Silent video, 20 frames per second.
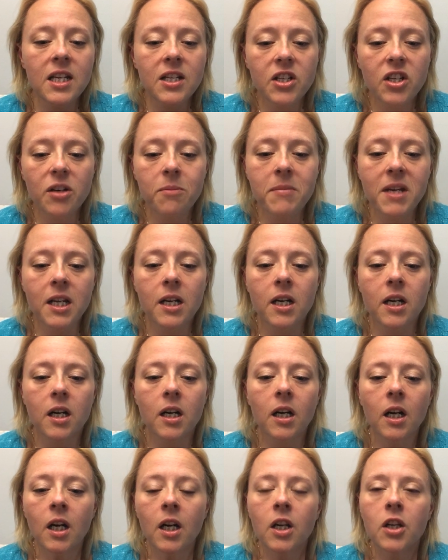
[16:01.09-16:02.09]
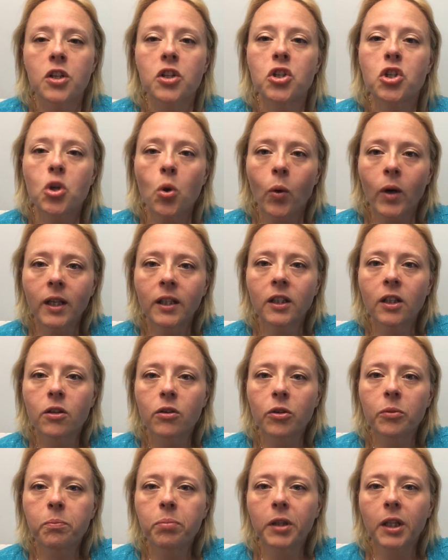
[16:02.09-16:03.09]
eat your meter, join the
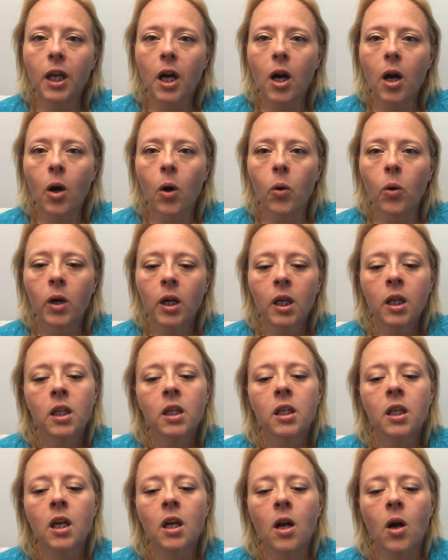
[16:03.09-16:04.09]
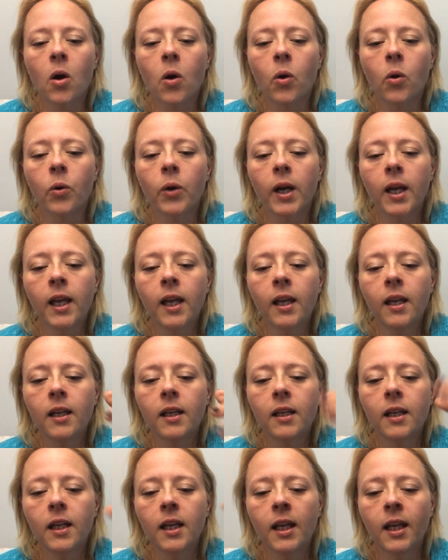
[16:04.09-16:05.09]
group below. You know,
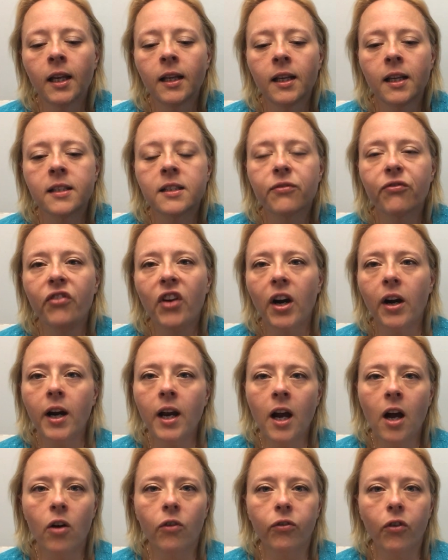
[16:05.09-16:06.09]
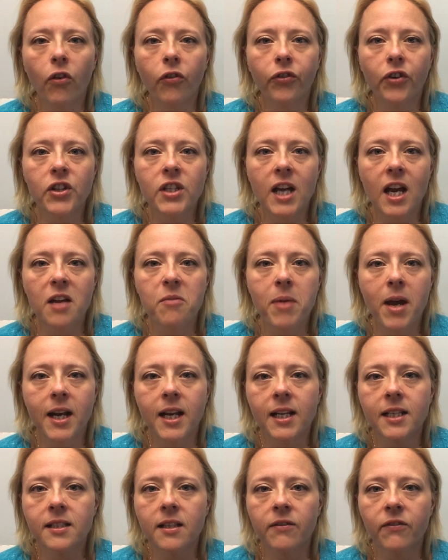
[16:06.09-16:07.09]
it's very helpful for
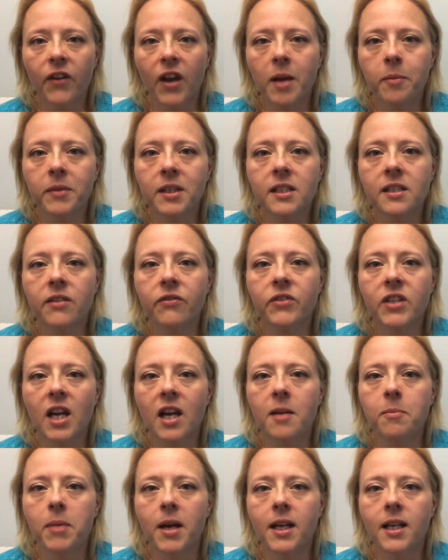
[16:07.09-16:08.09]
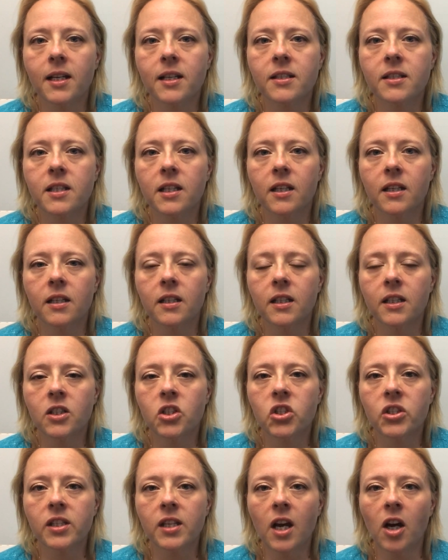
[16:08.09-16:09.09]
diabetics and families of diabetics to
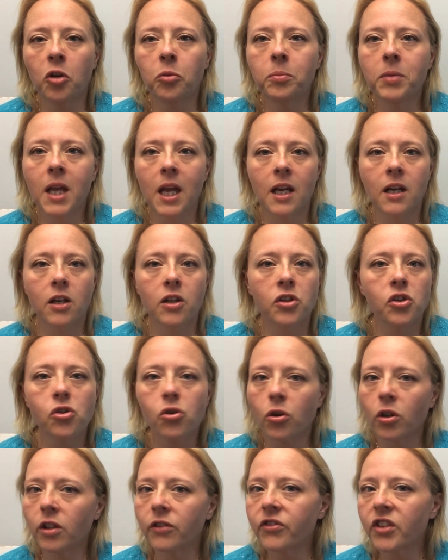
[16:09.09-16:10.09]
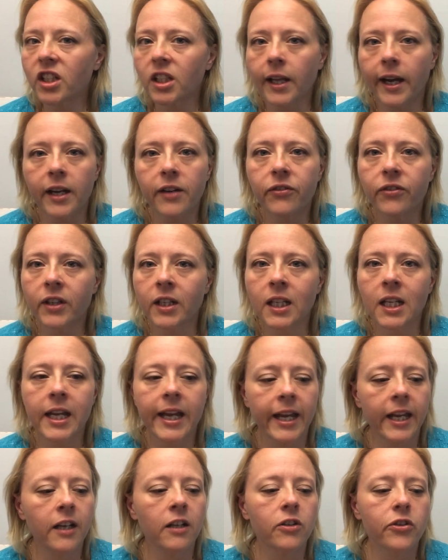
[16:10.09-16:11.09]
just help gain control of your life and
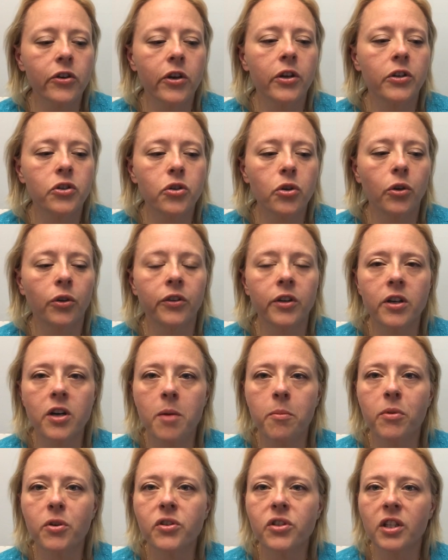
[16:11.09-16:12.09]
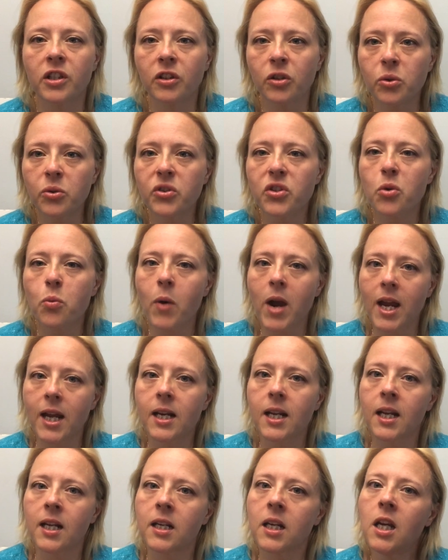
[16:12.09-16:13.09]
gain control of your numbers and lose the
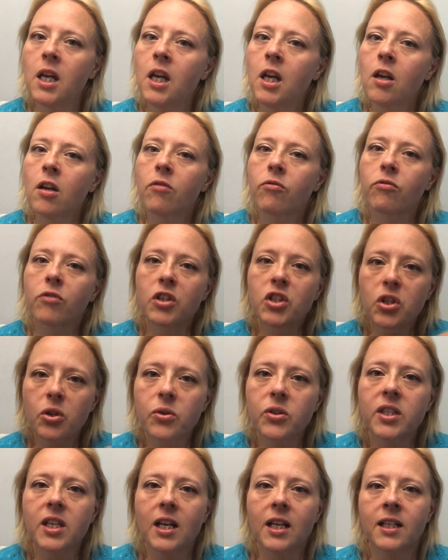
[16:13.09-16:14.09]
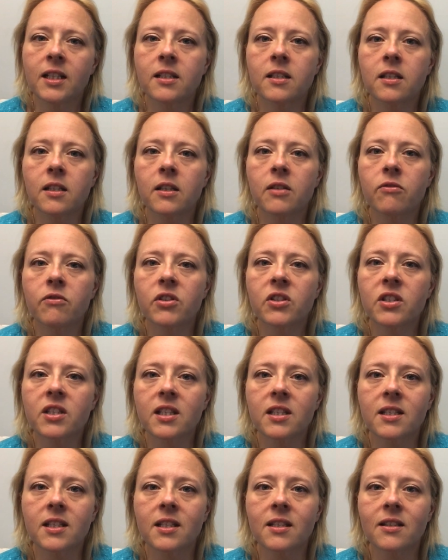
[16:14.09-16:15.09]
weight and reduce that insulin
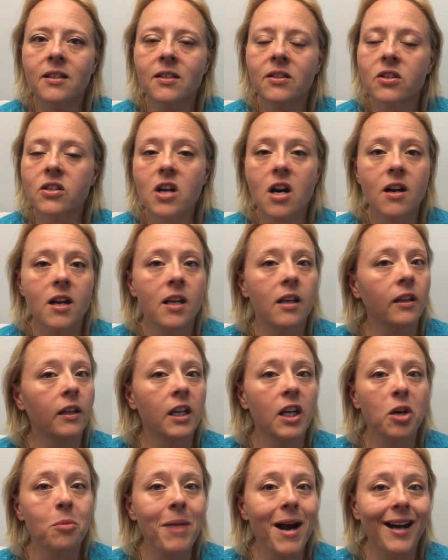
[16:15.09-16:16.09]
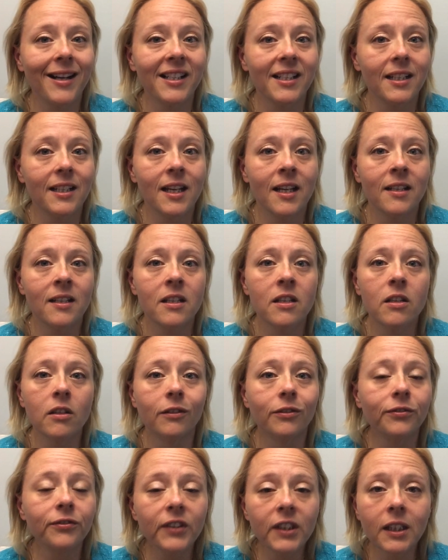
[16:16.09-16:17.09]
resistance and start healing your body. And you'll
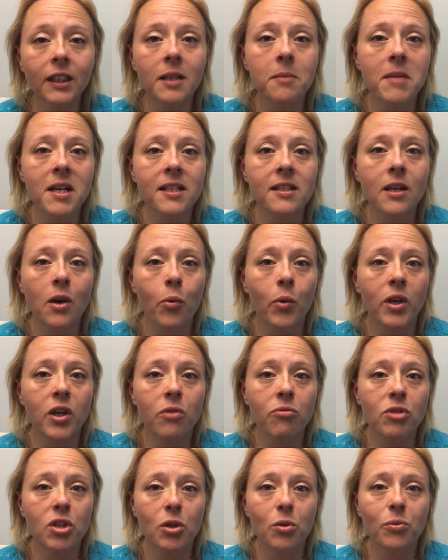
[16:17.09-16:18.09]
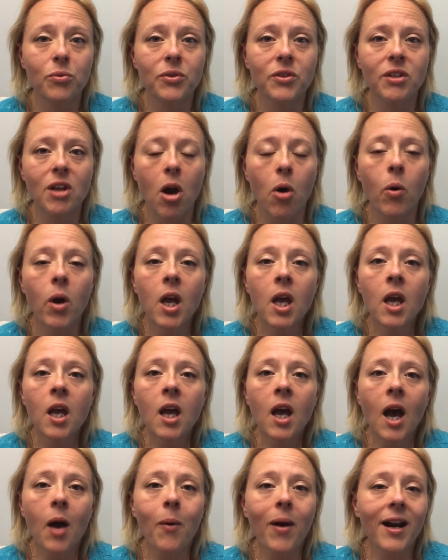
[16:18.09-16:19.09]
feel amazing when you do. So
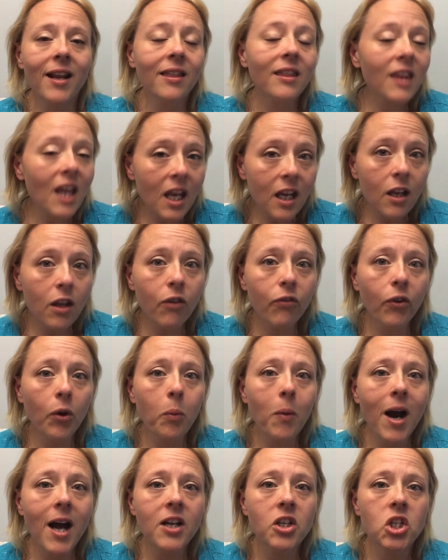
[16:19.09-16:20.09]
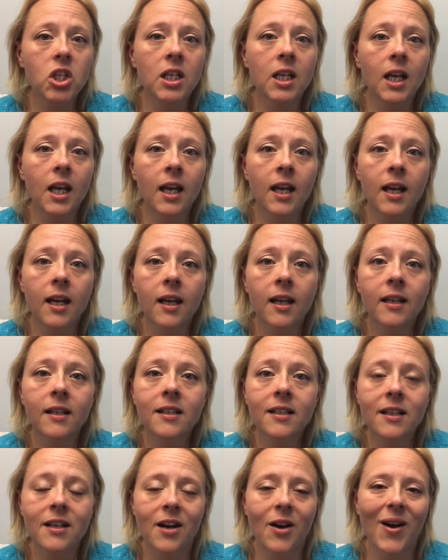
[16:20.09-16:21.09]
I want to thank you for watching, and,
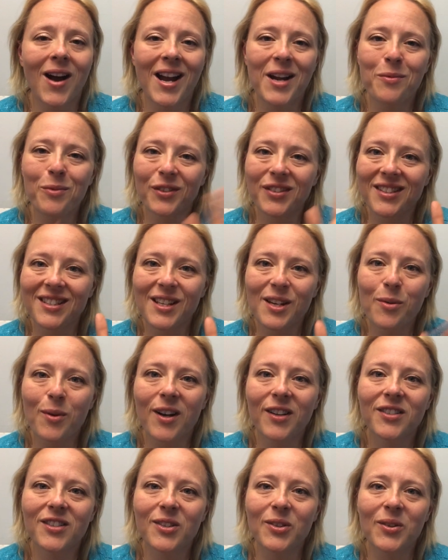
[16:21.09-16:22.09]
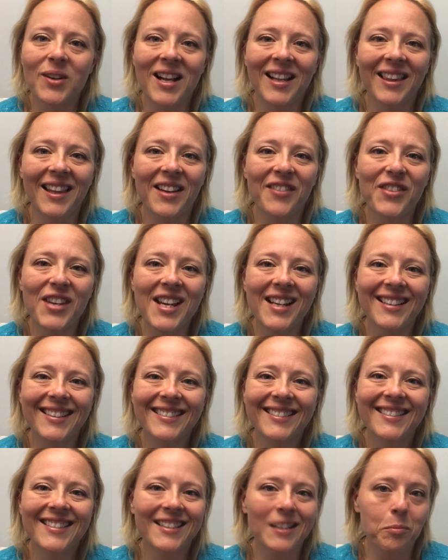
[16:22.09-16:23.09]
you know, I will see you all soon. I love you.
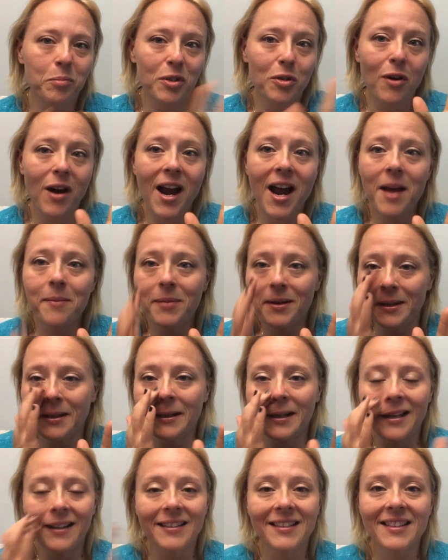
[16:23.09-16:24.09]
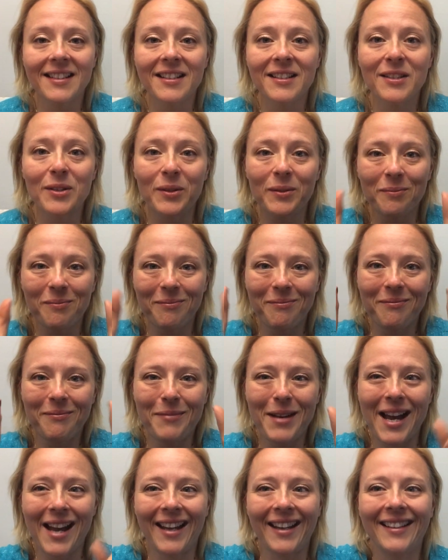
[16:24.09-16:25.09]
Subscribe and I'll see you soon.
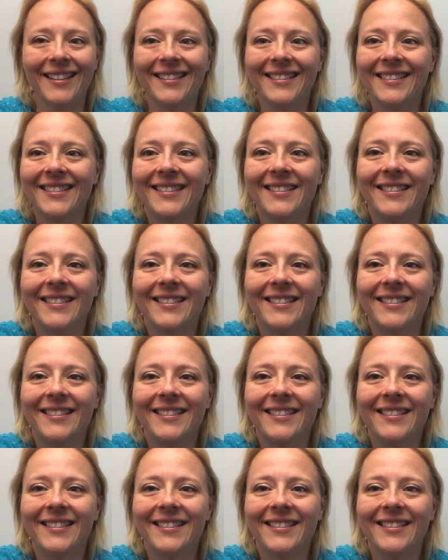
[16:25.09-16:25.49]
Bye.